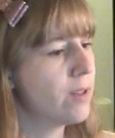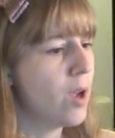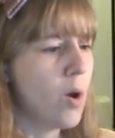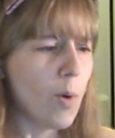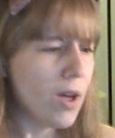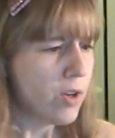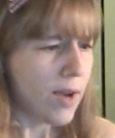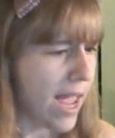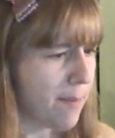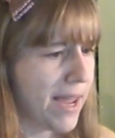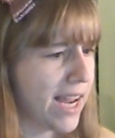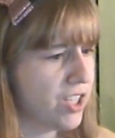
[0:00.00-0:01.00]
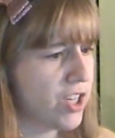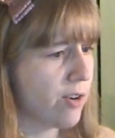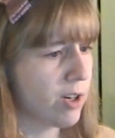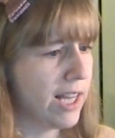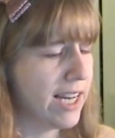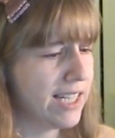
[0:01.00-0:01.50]
"Well, you can't make a
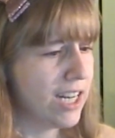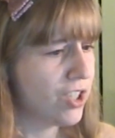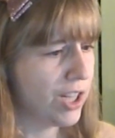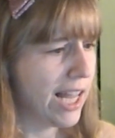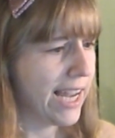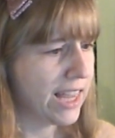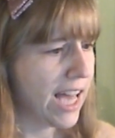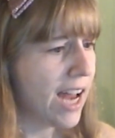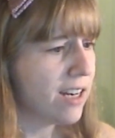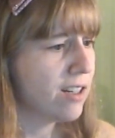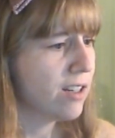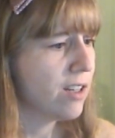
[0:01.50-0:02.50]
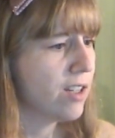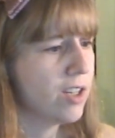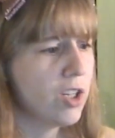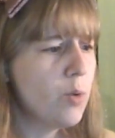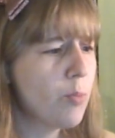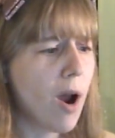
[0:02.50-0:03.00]
generalization like that.
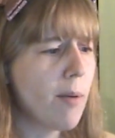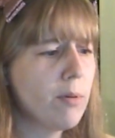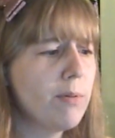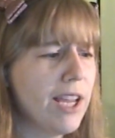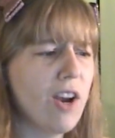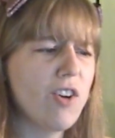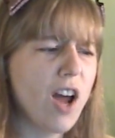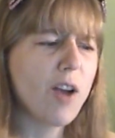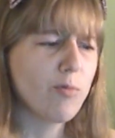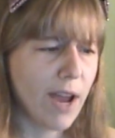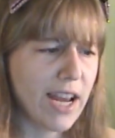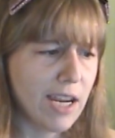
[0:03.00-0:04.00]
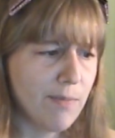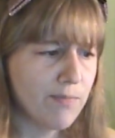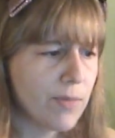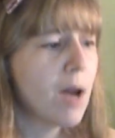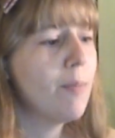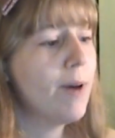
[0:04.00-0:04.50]
You probably are not ready,
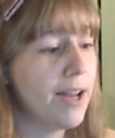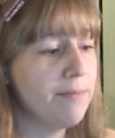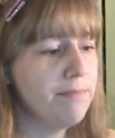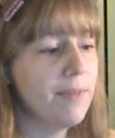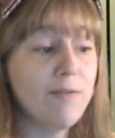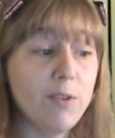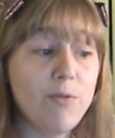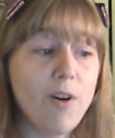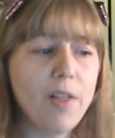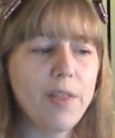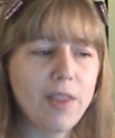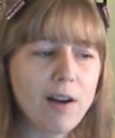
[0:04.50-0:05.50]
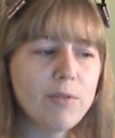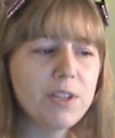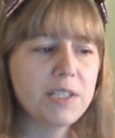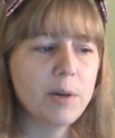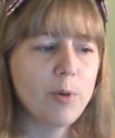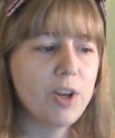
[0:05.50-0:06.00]
but if you fall in love with
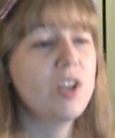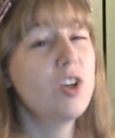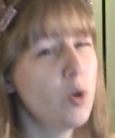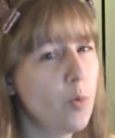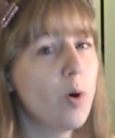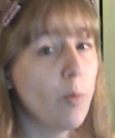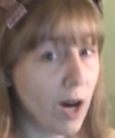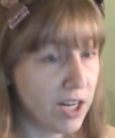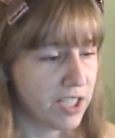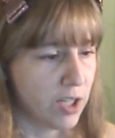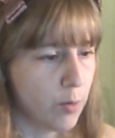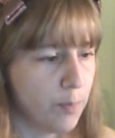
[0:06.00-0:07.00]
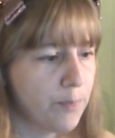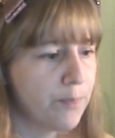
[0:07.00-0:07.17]
someone, you will want to."